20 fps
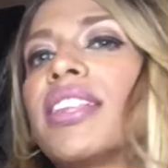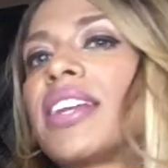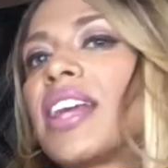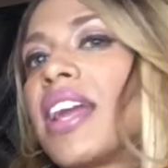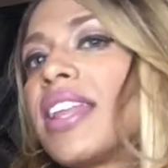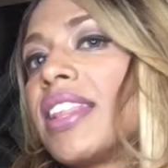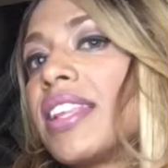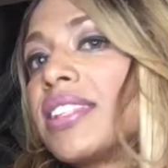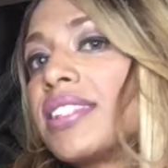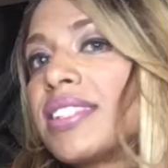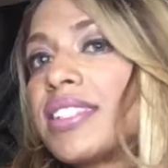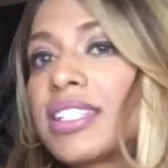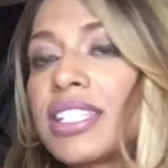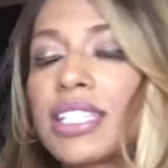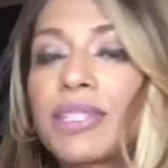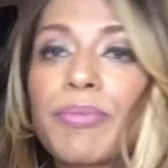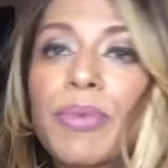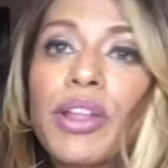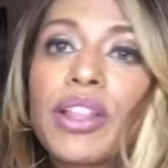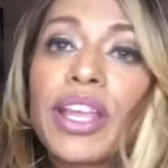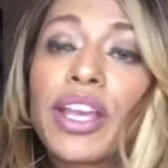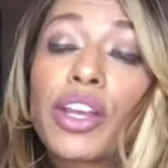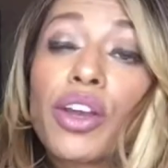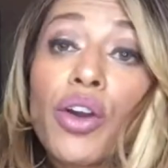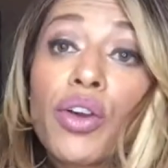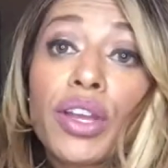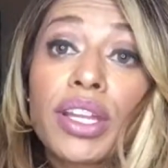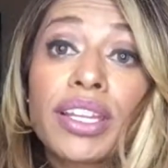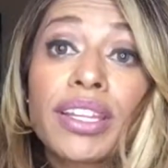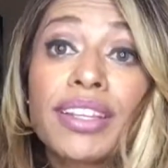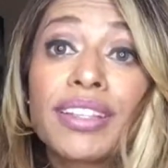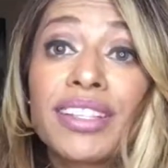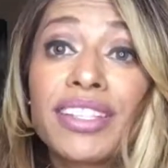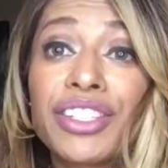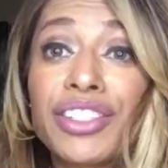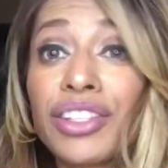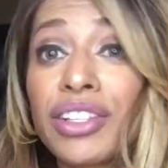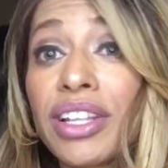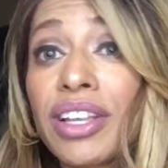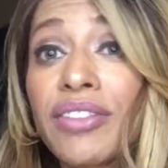the kind that doesn't smell like coconut.
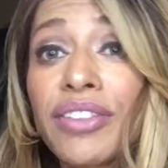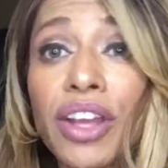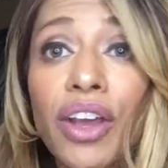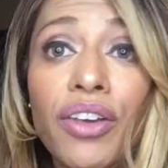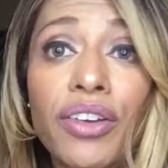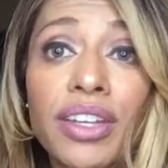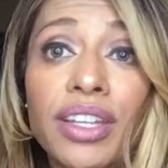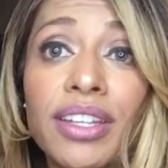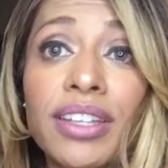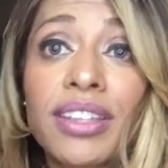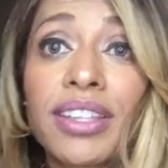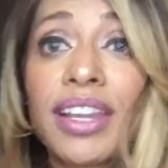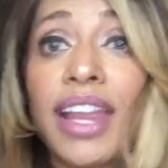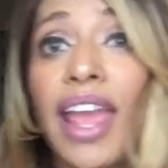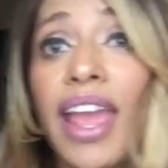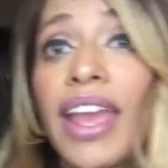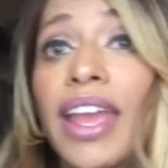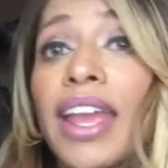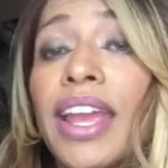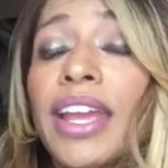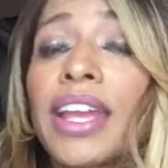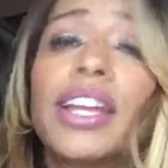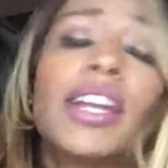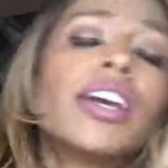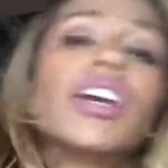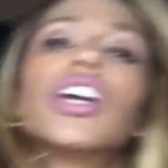Unless you love coconut, then hey,